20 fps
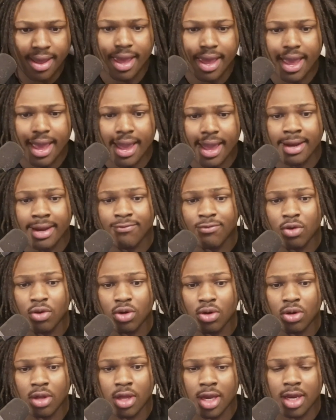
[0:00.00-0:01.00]
And if
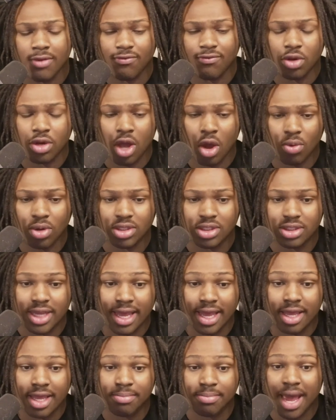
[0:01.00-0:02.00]
you notice that
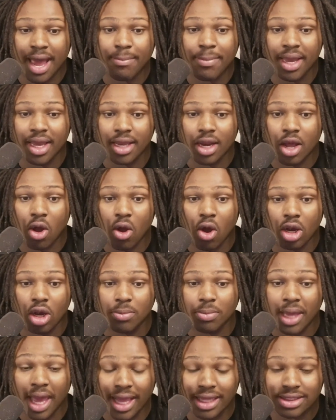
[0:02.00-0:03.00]
him not making an
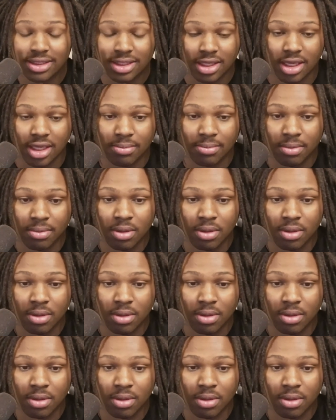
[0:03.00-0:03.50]
All-NBA team,